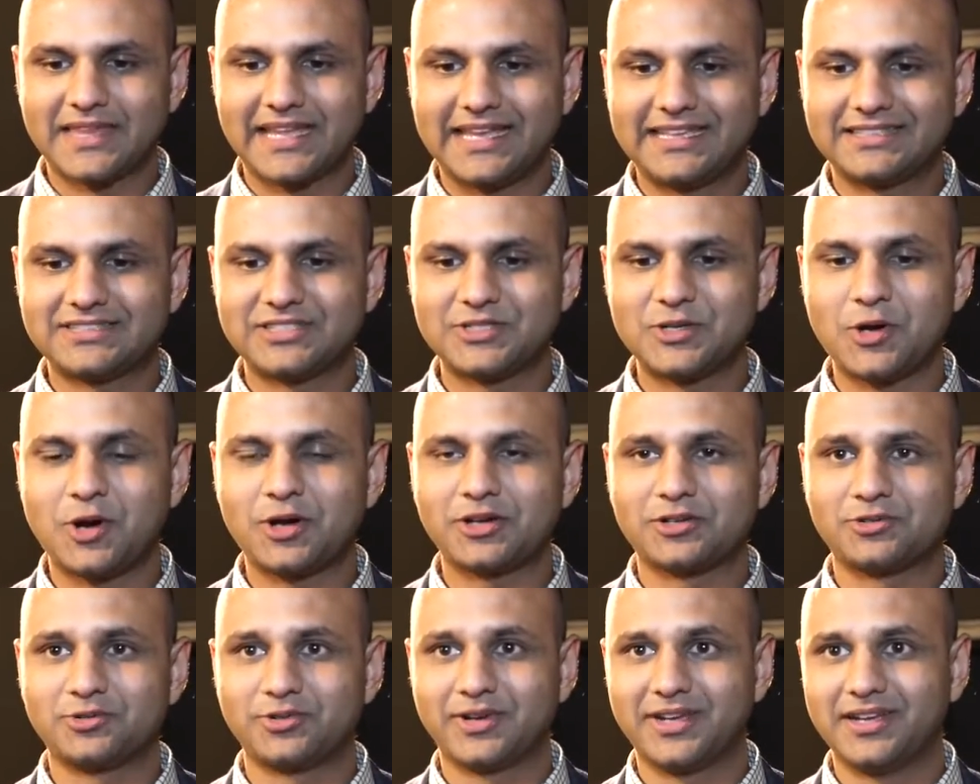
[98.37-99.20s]
it's
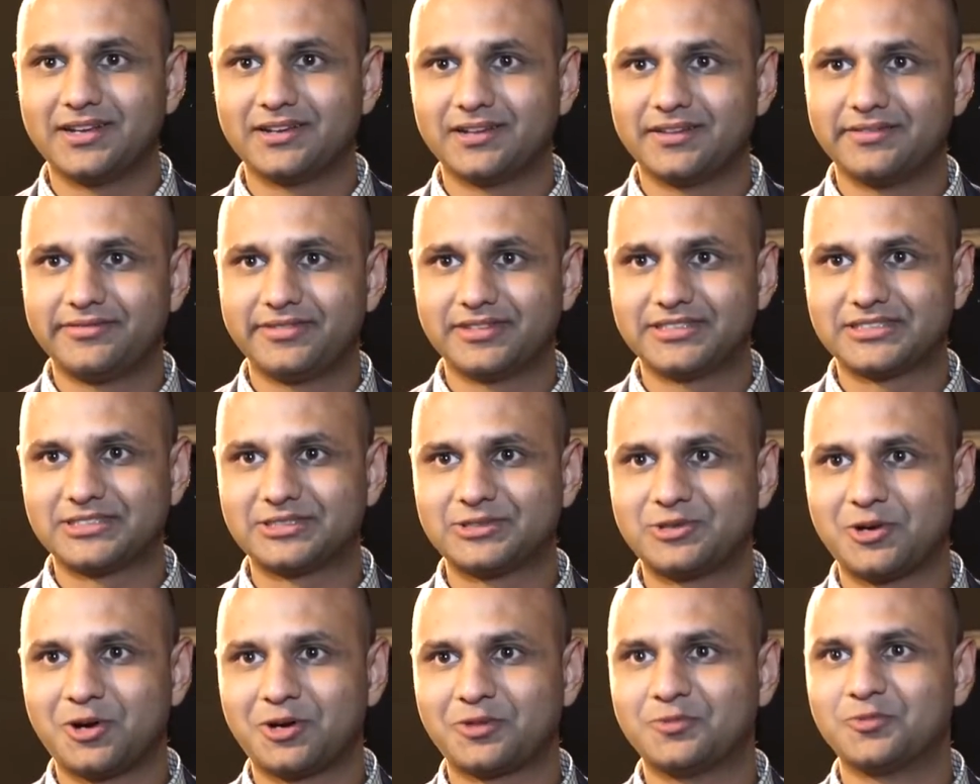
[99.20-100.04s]
not real if
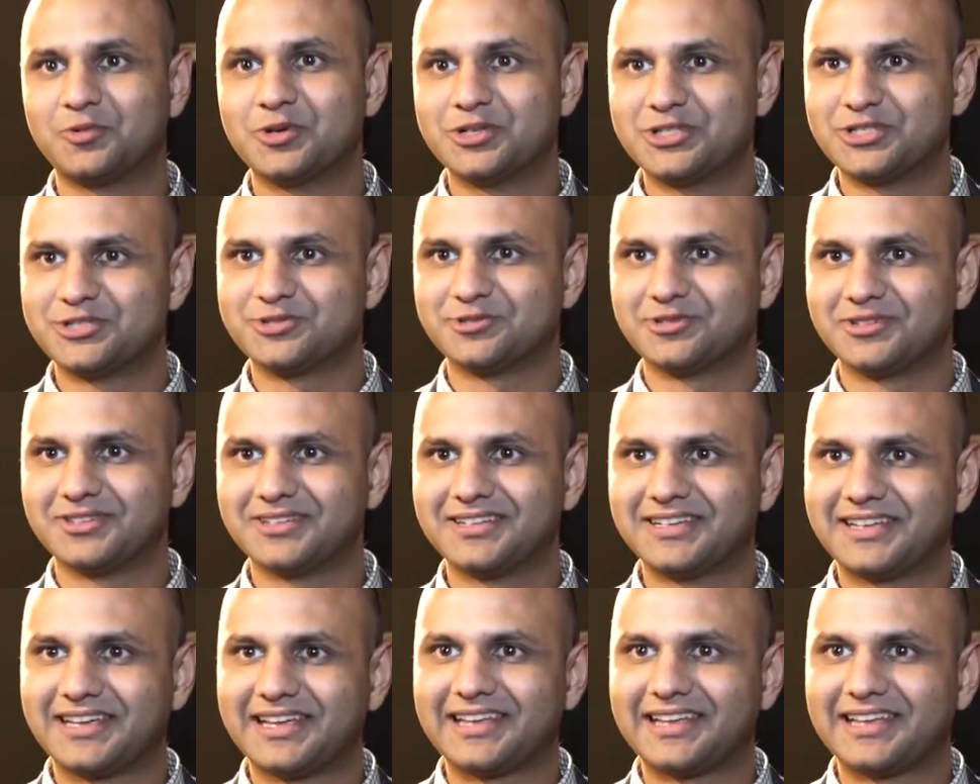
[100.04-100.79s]
it's not virtual.